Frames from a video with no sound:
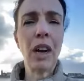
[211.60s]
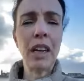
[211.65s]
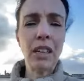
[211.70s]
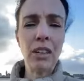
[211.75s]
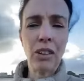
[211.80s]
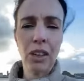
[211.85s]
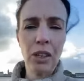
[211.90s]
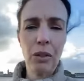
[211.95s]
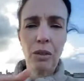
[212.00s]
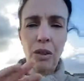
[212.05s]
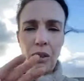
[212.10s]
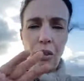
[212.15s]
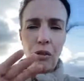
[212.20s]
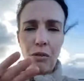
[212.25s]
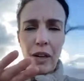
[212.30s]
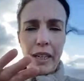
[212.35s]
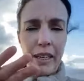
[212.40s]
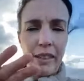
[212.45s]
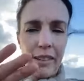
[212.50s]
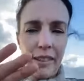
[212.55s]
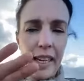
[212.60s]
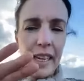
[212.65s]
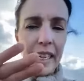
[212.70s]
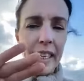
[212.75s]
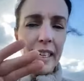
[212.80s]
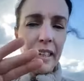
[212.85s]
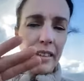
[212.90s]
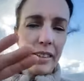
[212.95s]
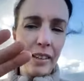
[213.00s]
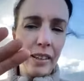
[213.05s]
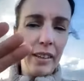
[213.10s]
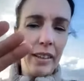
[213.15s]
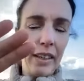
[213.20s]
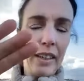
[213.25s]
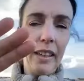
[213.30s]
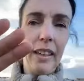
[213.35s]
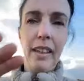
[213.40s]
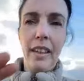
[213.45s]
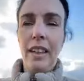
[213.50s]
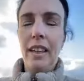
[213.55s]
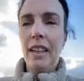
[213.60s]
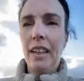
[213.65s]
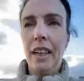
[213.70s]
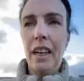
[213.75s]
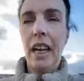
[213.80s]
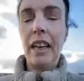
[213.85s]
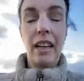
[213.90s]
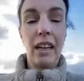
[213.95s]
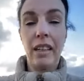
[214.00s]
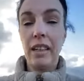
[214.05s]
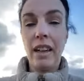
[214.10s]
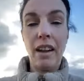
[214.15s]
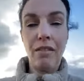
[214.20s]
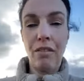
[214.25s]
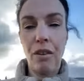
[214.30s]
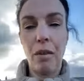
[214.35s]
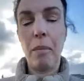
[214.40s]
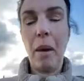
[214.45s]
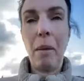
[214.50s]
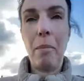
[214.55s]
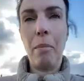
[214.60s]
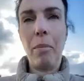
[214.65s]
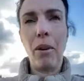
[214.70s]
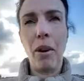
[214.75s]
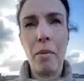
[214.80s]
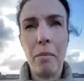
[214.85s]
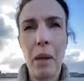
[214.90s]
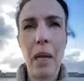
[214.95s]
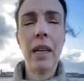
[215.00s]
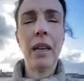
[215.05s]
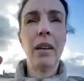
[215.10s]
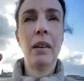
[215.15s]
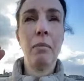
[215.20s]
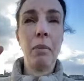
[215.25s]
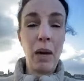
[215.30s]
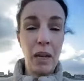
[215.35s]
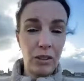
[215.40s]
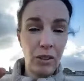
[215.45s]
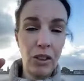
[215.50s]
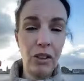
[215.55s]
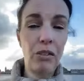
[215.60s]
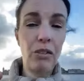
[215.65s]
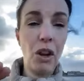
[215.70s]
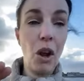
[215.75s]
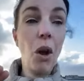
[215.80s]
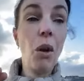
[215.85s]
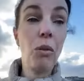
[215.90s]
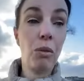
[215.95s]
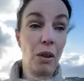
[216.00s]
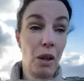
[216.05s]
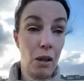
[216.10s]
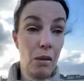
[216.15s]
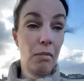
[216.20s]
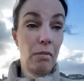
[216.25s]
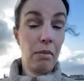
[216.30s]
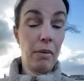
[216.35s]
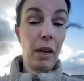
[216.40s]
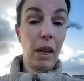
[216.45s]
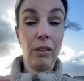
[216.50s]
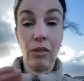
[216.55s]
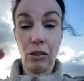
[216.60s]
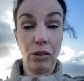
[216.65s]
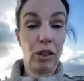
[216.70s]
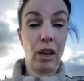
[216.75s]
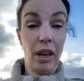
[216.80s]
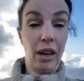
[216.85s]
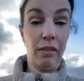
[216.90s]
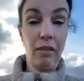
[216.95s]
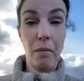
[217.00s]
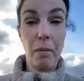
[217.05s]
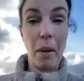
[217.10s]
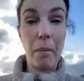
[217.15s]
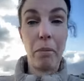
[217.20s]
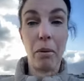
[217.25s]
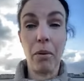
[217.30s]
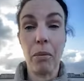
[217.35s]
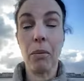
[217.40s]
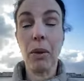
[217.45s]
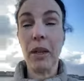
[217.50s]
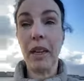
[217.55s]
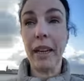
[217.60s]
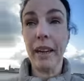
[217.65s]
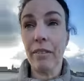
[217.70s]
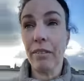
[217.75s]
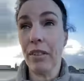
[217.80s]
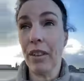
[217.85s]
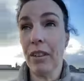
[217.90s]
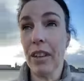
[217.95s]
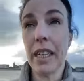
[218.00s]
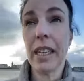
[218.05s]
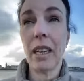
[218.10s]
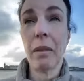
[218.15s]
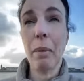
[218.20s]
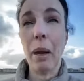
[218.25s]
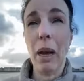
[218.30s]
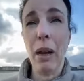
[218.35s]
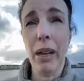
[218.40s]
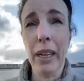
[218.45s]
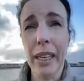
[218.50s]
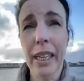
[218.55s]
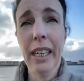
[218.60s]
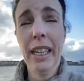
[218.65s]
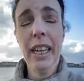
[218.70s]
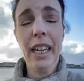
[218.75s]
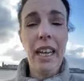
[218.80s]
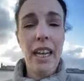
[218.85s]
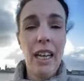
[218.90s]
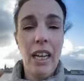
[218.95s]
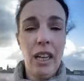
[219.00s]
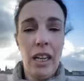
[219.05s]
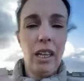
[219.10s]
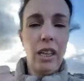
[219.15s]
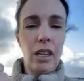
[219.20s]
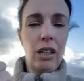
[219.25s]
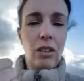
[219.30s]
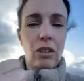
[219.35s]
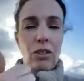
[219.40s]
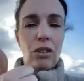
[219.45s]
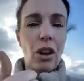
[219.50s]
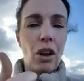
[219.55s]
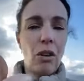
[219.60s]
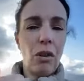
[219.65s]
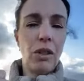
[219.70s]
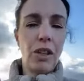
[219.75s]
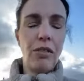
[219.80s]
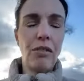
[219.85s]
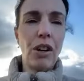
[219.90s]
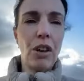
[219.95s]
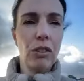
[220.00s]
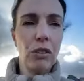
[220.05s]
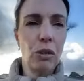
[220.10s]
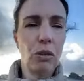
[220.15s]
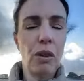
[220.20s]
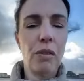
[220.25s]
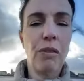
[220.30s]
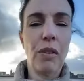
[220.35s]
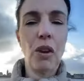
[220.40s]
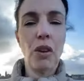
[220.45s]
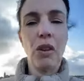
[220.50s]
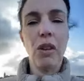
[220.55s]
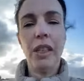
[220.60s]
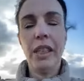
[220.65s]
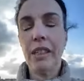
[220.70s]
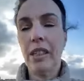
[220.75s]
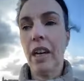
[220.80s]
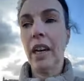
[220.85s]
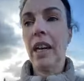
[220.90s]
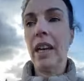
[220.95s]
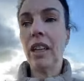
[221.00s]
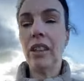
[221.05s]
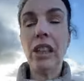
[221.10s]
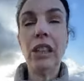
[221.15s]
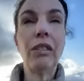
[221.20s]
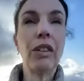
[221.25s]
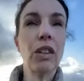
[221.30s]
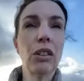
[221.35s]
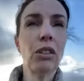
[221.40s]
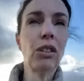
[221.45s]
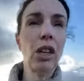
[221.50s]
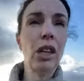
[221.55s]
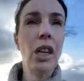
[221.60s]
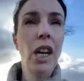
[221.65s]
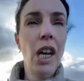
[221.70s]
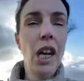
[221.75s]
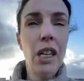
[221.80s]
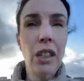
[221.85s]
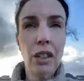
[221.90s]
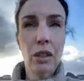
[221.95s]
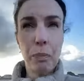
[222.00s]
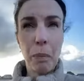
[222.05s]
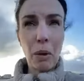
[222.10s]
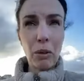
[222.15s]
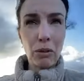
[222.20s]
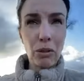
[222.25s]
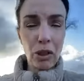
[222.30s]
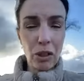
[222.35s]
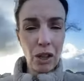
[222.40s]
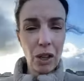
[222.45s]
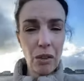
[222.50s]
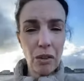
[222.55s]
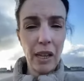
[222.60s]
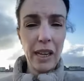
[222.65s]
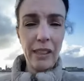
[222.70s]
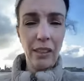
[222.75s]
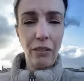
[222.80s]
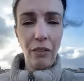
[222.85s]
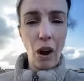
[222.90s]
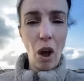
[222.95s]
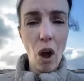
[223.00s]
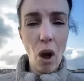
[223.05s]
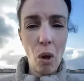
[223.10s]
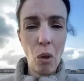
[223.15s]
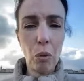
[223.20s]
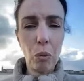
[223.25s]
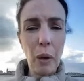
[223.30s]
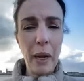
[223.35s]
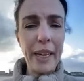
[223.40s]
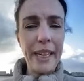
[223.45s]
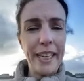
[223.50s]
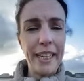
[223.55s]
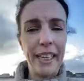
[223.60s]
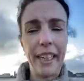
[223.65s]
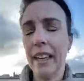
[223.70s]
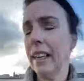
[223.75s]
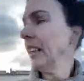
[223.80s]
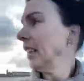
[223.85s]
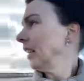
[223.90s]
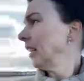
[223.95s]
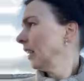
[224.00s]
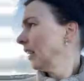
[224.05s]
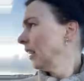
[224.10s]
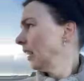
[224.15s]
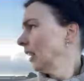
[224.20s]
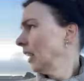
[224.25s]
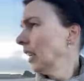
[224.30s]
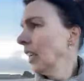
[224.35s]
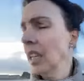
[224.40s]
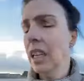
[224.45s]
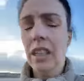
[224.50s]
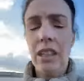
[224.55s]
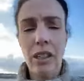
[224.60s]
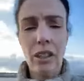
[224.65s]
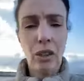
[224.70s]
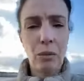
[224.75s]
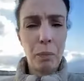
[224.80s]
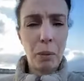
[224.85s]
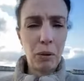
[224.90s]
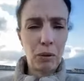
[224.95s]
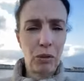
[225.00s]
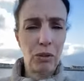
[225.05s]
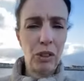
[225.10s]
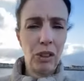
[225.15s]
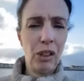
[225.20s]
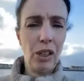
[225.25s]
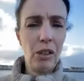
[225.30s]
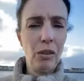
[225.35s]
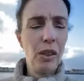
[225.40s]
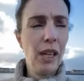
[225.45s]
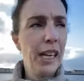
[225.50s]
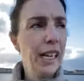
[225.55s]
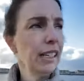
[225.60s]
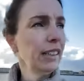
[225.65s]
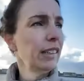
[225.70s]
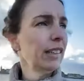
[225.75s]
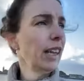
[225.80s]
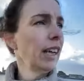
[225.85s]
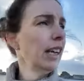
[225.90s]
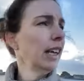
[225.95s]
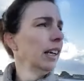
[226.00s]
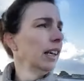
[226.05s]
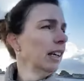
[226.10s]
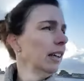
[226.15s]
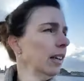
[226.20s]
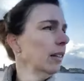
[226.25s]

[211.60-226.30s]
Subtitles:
trying to do the three C's, and I can never remember them, but I do know them. I just can't remember them when I have to think about it. So you've got to avoid, and you're supposed to do this for a whole week. You're supposed to do this.